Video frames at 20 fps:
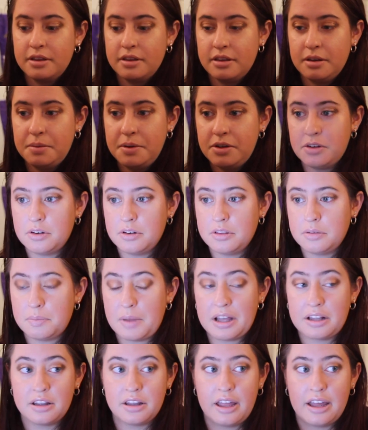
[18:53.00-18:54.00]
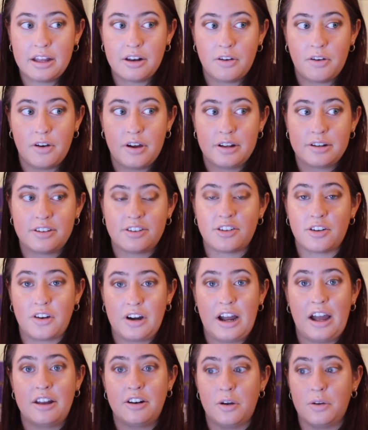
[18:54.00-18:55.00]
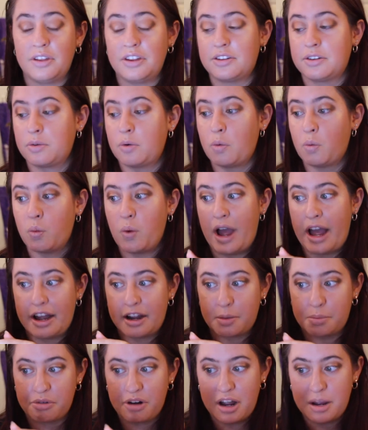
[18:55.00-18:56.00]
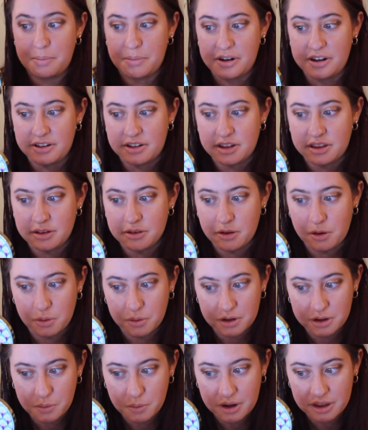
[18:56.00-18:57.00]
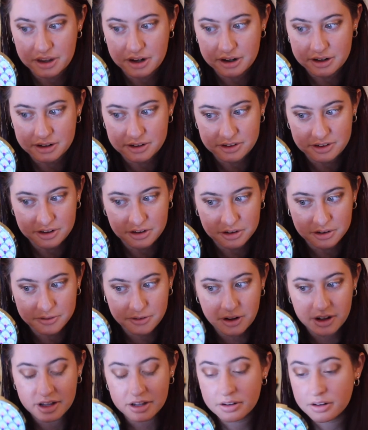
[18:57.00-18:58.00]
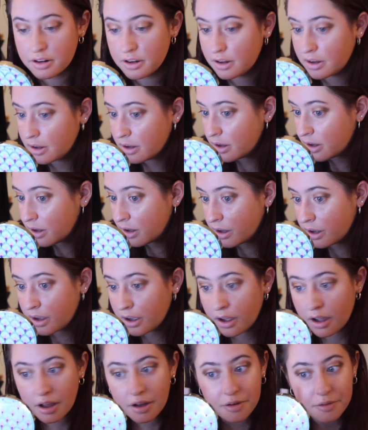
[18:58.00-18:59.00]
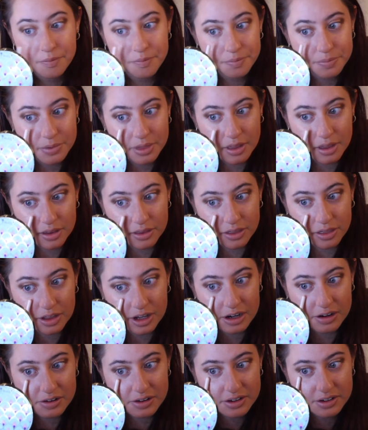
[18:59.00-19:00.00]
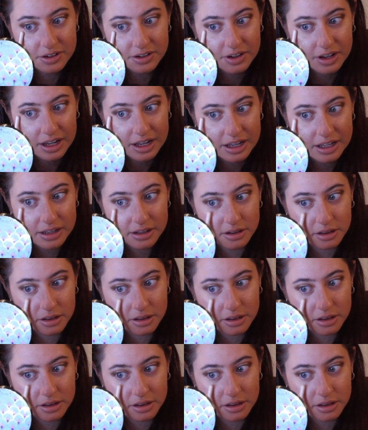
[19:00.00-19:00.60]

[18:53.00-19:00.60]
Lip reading: Let me turn my light on. Sorry, I know that's whack bright, but it's the only way that I can see all the fallout. There is a